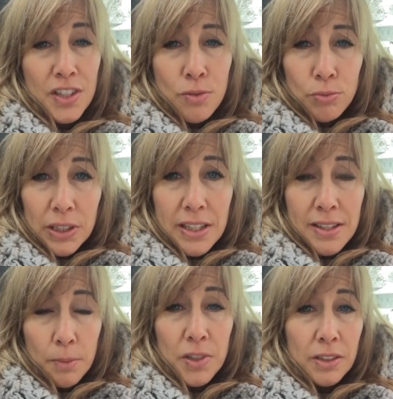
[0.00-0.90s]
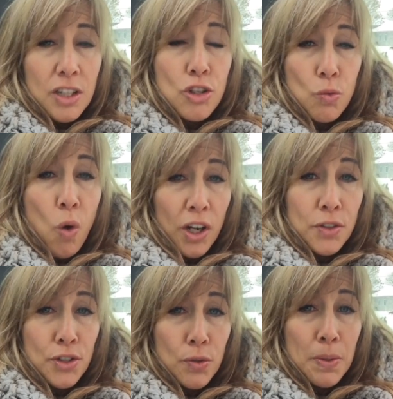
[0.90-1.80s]
It's really something that you want to
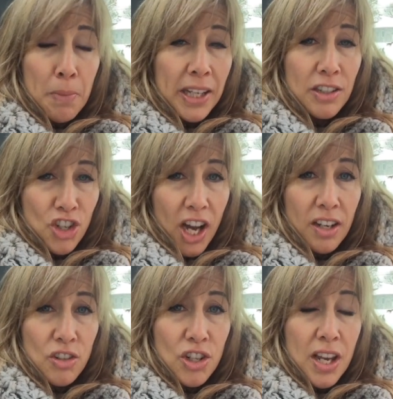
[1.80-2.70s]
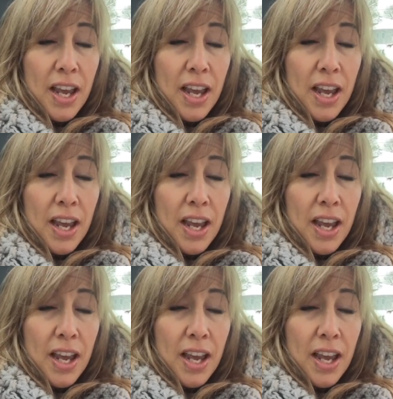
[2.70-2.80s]
do and make a change.